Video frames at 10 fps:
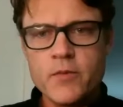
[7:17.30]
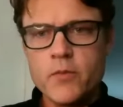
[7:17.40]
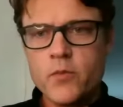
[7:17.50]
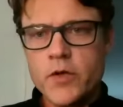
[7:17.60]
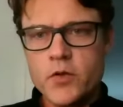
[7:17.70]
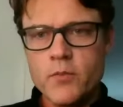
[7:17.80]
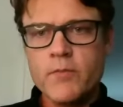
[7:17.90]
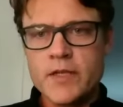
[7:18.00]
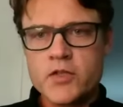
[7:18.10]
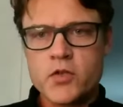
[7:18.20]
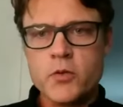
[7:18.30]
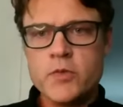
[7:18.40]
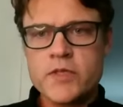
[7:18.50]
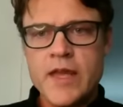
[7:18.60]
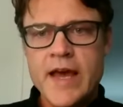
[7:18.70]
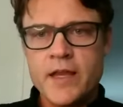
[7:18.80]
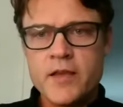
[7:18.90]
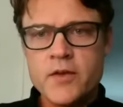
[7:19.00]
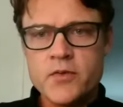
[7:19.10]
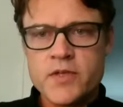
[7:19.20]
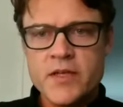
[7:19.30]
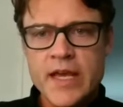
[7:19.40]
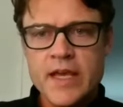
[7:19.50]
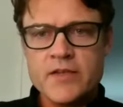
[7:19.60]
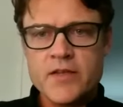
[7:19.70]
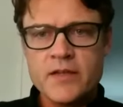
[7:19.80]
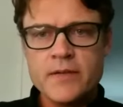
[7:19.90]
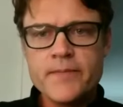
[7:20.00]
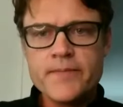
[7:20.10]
what your ministry was like in those days, and